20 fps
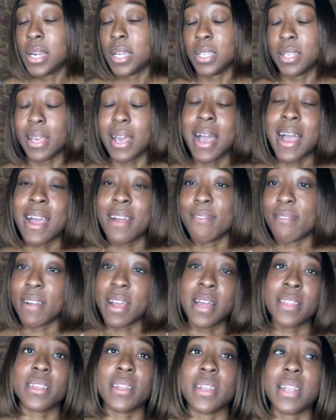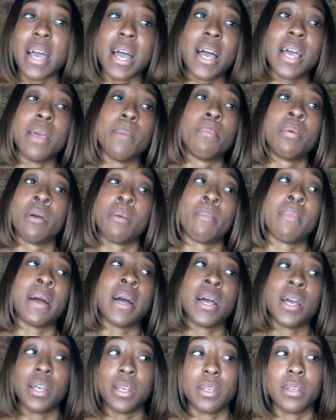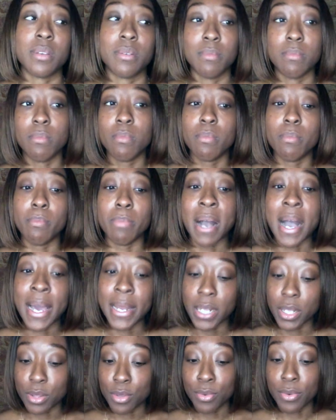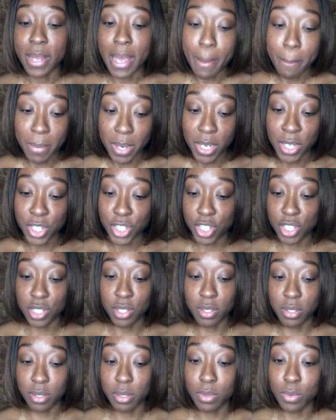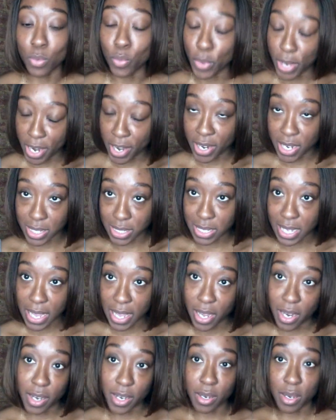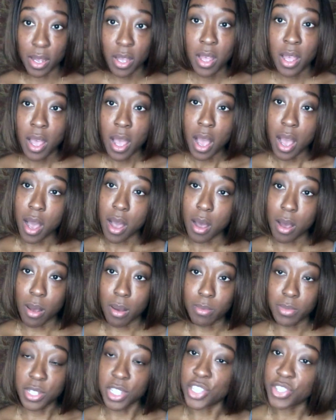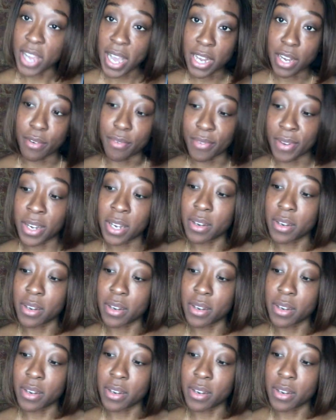Yeah, I'd rather not put my body through that much wear and tear to try to rid